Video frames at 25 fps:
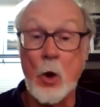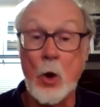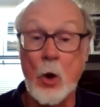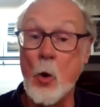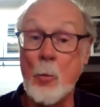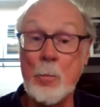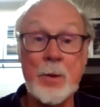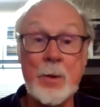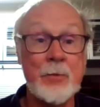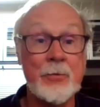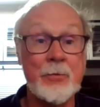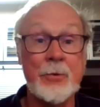
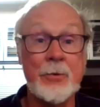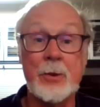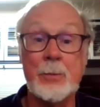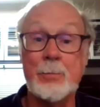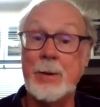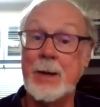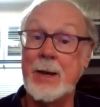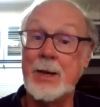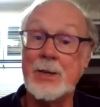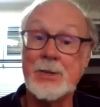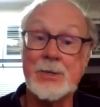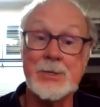hoping for the
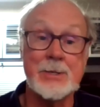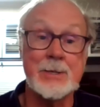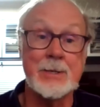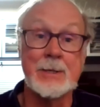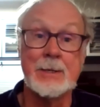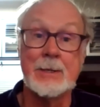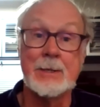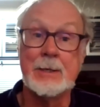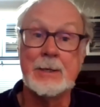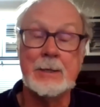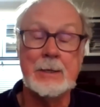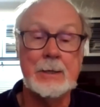best,
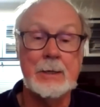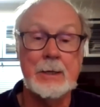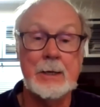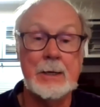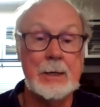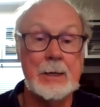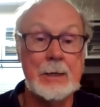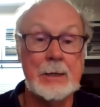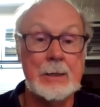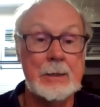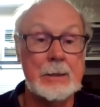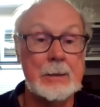
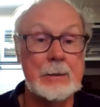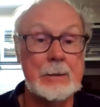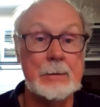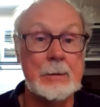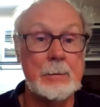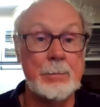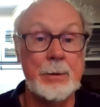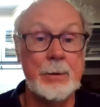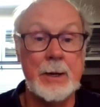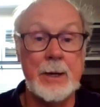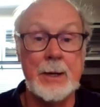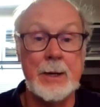
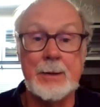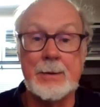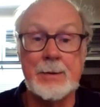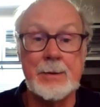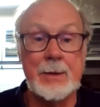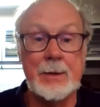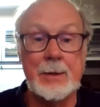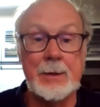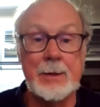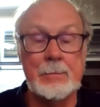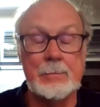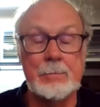but
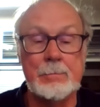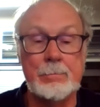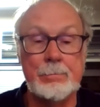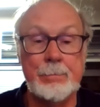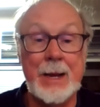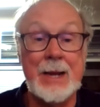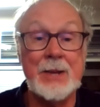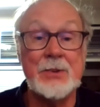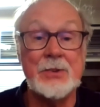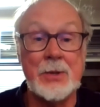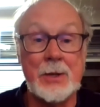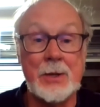
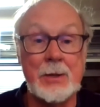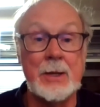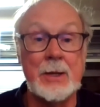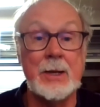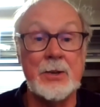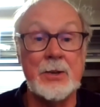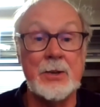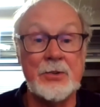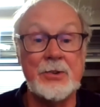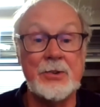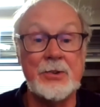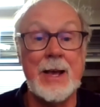
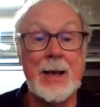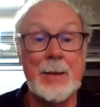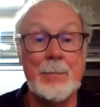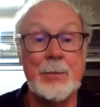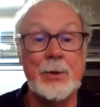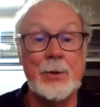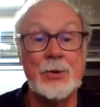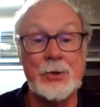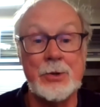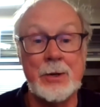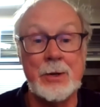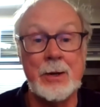basically
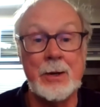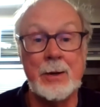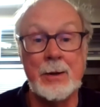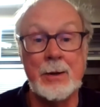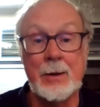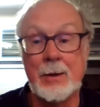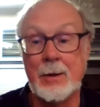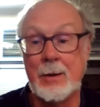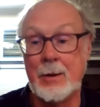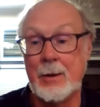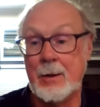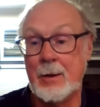
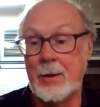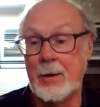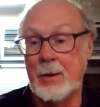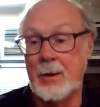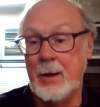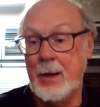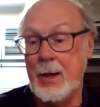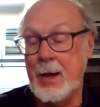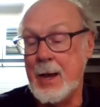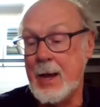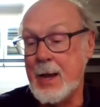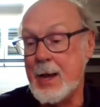establishing
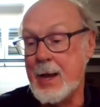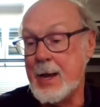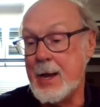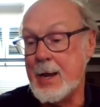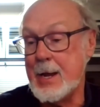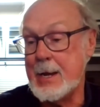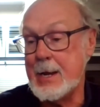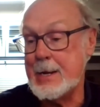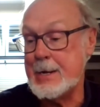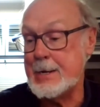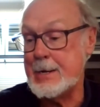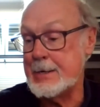
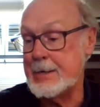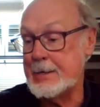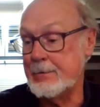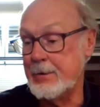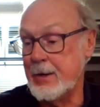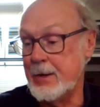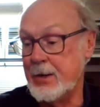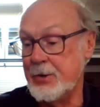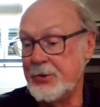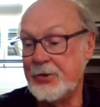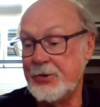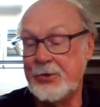
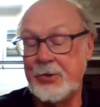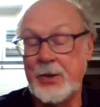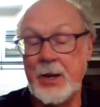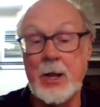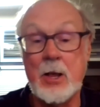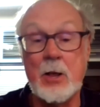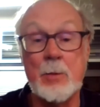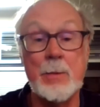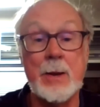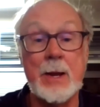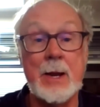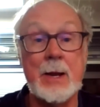a
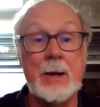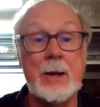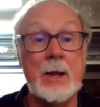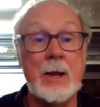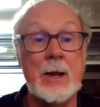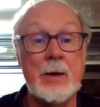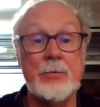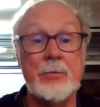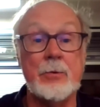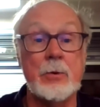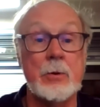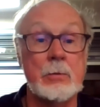stalemate
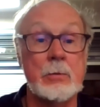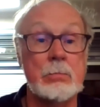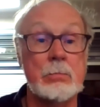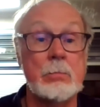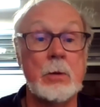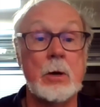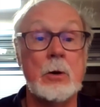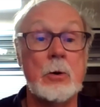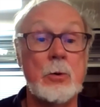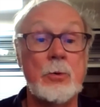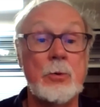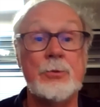after
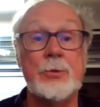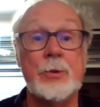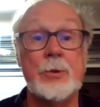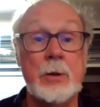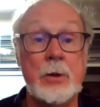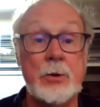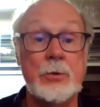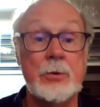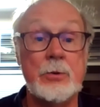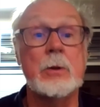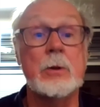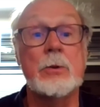Mahone's
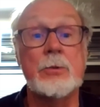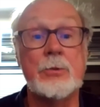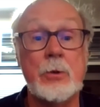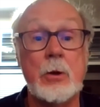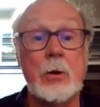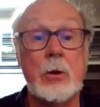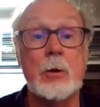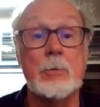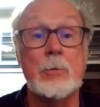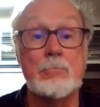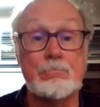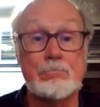initial
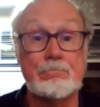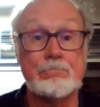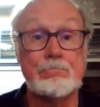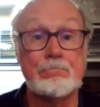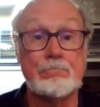assault.